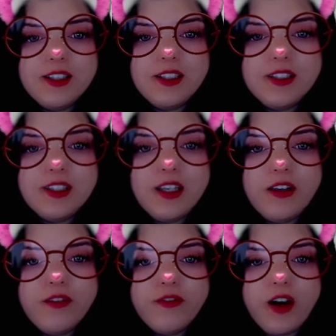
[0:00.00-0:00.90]

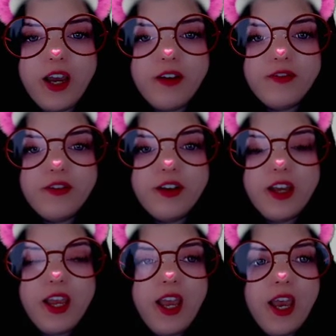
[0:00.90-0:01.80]
65.
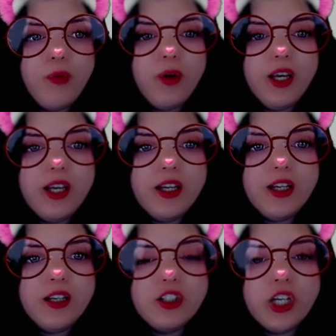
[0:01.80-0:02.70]
And we
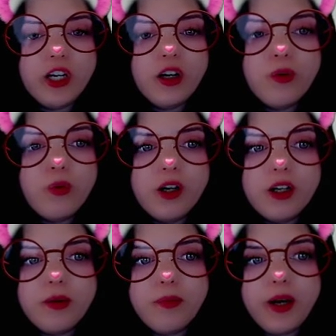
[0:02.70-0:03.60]
can check our
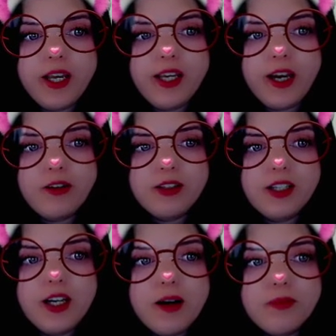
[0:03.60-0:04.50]
work by
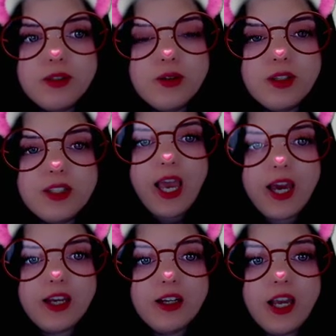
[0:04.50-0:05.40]
counting up. So
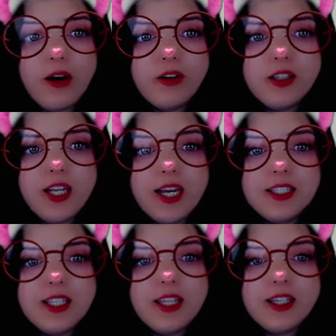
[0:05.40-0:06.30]
count our
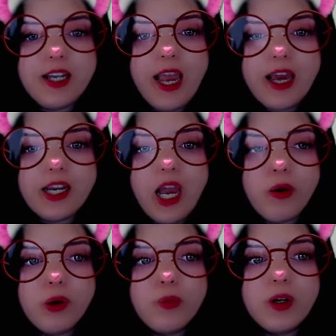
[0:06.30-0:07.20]
tens and then add
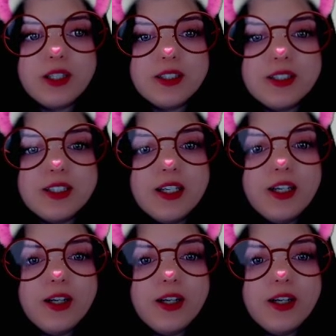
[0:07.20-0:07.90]
our ones.